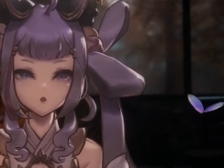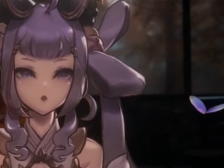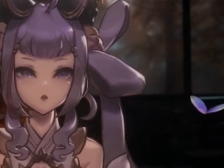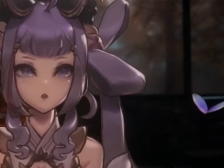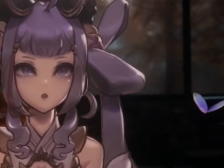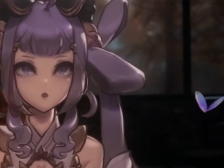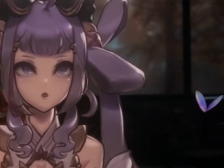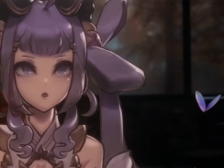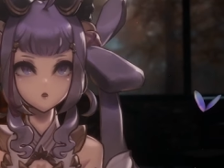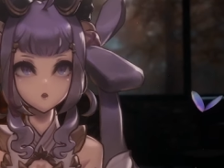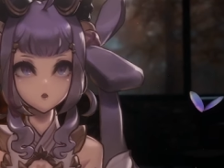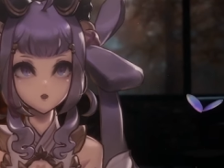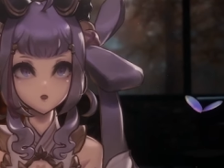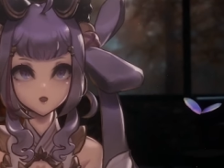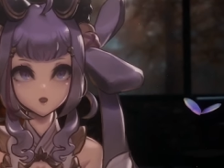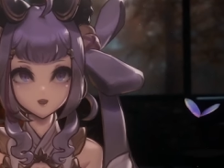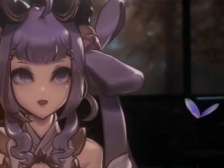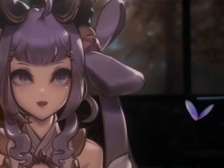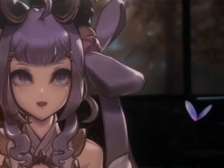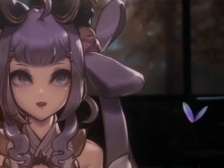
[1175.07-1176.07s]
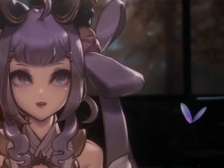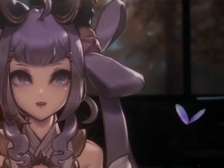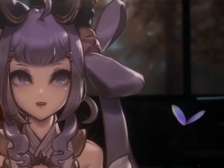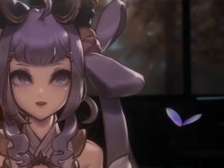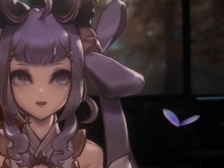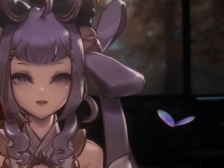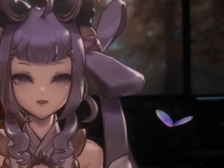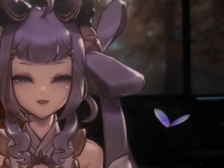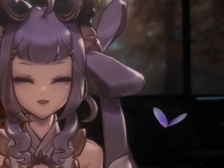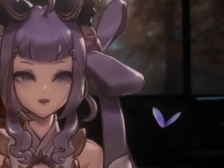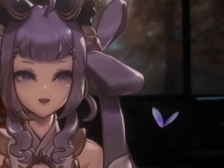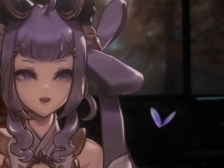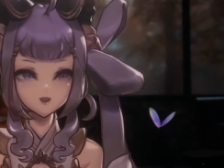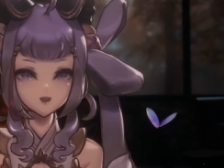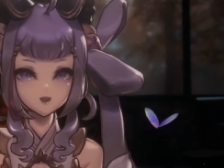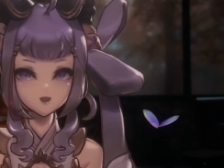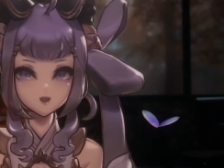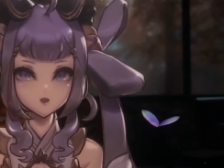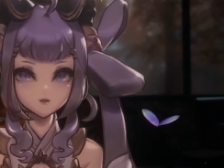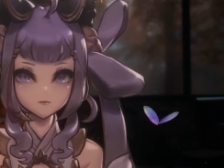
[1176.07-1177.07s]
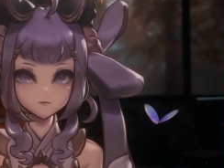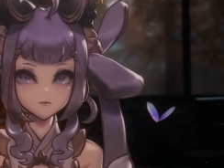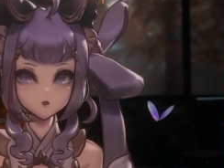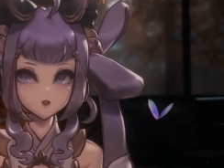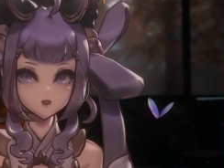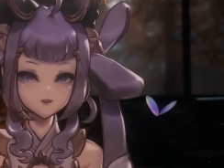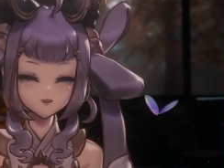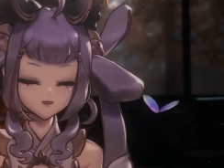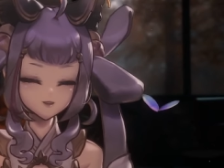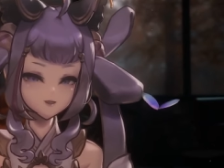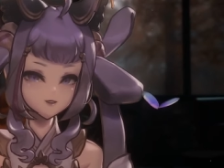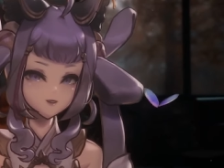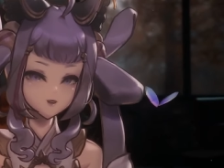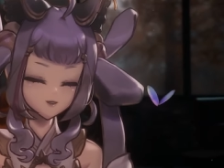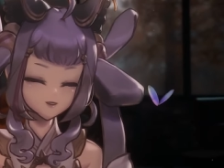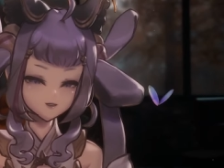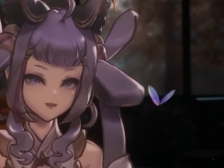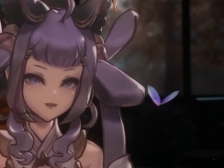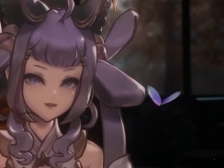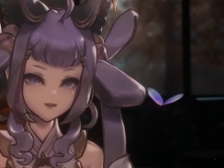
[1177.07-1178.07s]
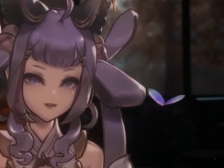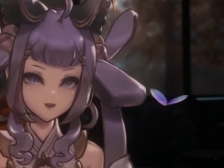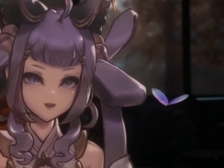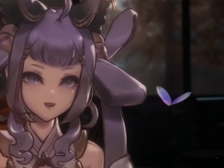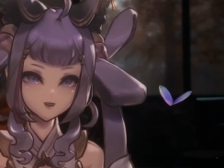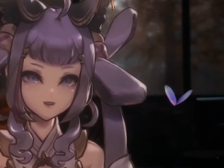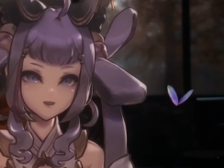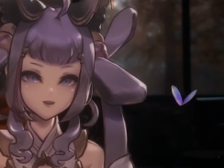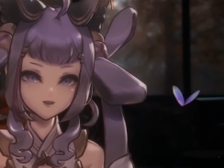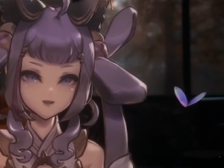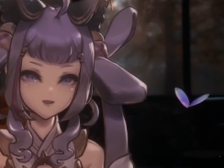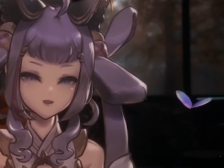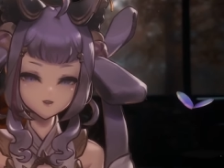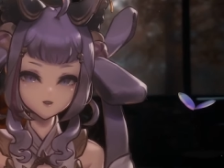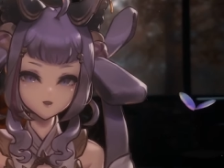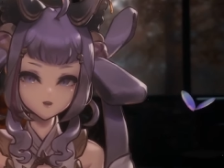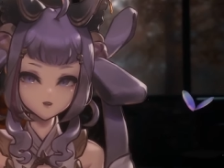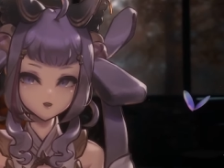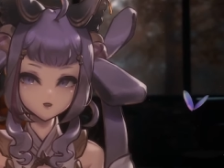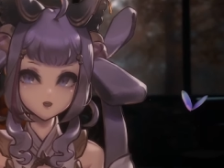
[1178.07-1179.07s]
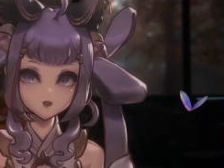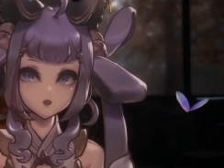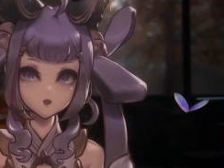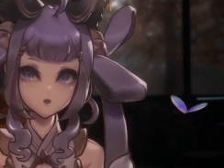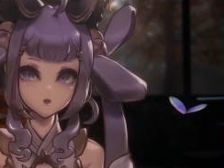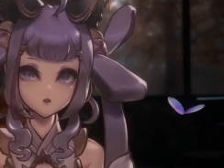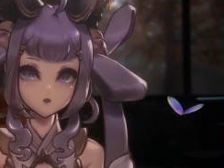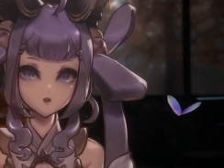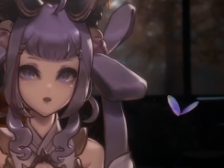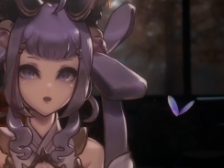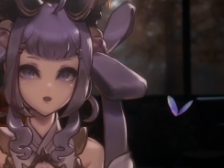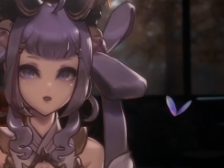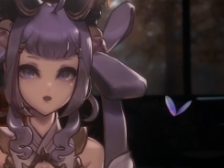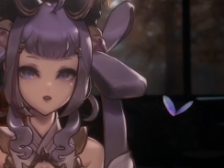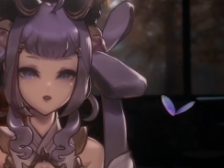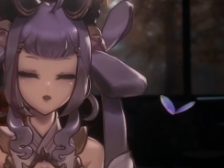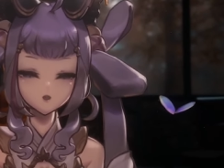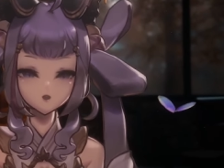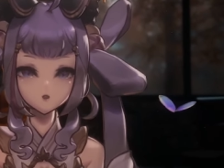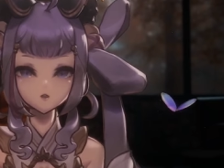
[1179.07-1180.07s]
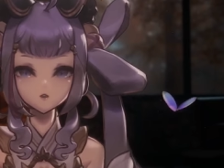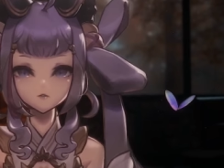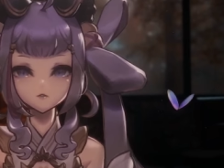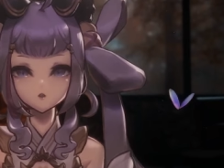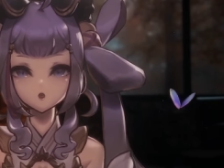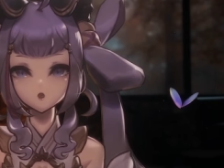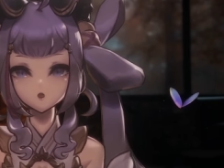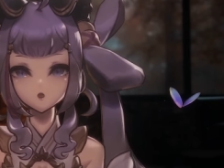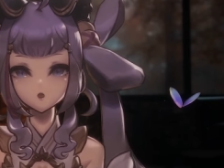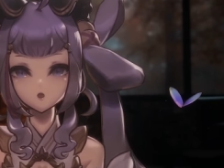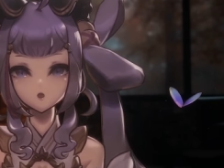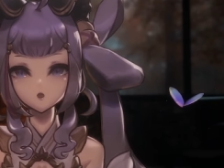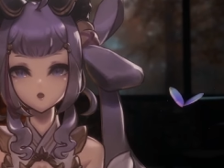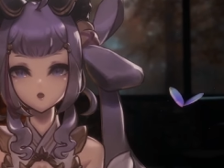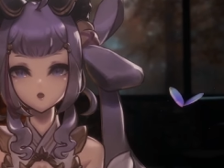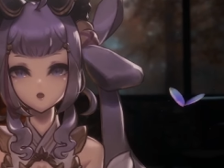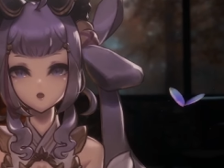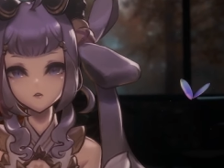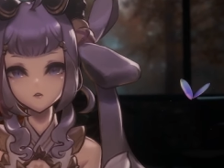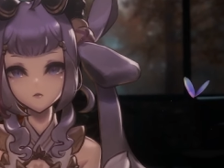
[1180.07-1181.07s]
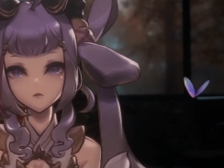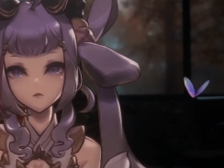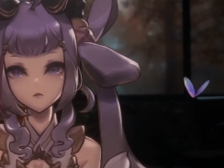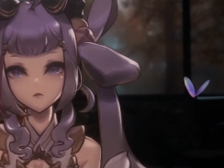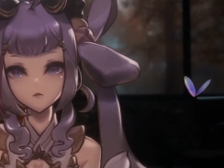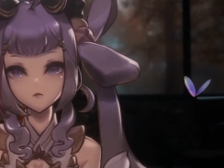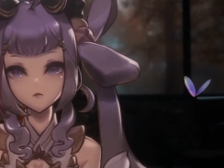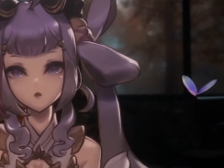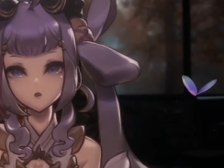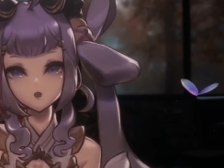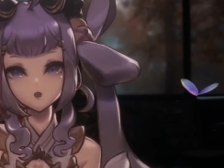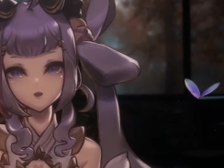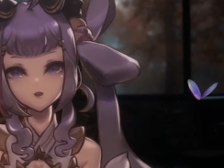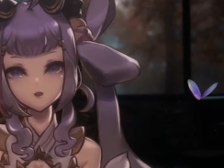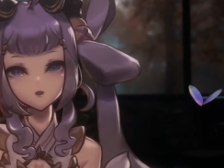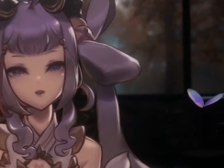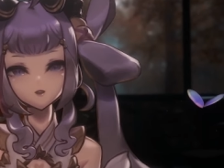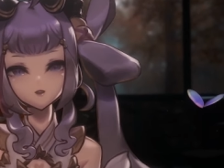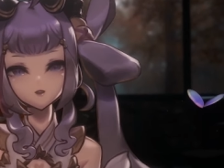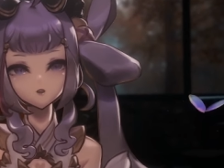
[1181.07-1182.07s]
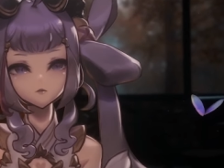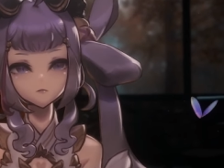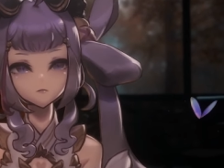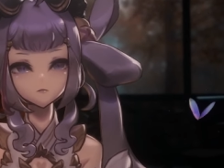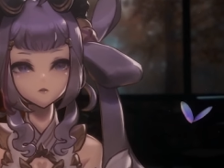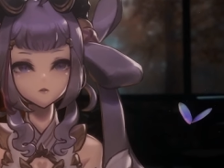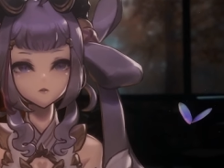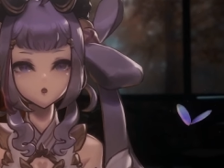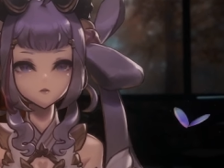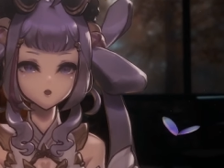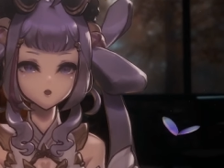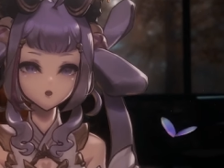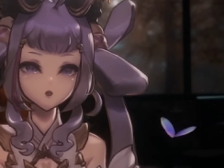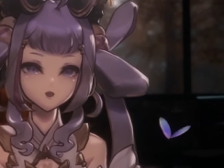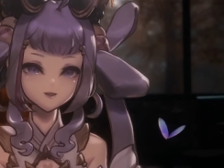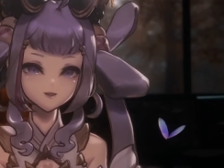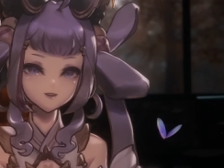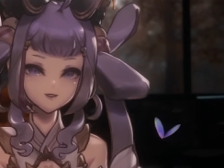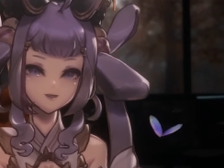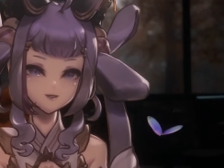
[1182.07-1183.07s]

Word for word: The first positive exercise you could do is write down positive memories.